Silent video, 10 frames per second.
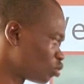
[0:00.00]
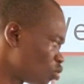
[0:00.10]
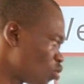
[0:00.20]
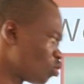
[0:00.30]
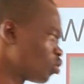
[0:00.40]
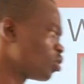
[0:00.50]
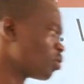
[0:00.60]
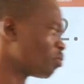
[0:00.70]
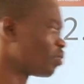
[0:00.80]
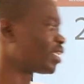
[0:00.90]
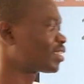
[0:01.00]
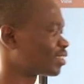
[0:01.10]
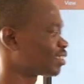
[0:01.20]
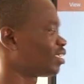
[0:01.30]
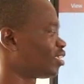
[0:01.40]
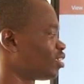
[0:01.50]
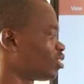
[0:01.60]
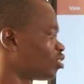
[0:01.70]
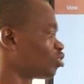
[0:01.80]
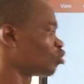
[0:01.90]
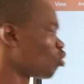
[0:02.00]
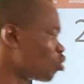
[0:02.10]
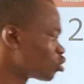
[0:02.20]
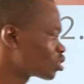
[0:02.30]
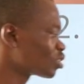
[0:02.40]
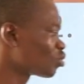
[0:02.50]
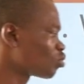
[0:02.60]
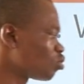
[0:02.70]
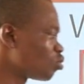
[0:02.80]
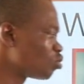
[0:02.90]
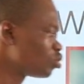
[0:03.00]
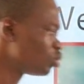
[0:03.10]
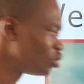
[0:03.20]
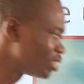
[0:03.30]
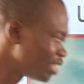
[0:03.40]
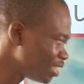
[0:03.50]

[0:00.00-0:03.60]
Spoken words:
will go. But those who use